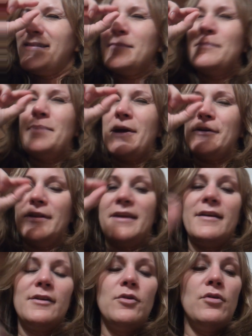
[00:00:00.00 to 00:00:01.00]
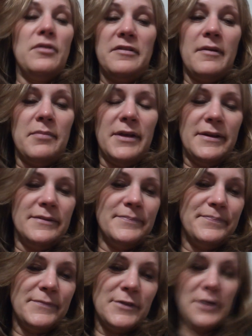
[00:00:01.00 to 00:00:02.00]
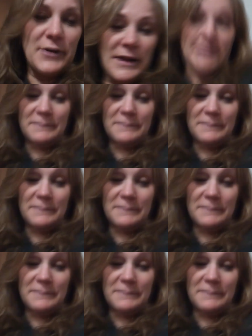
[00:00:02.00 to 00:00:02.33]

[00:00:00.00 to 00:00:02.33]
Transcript: barely can Google something. Sorry.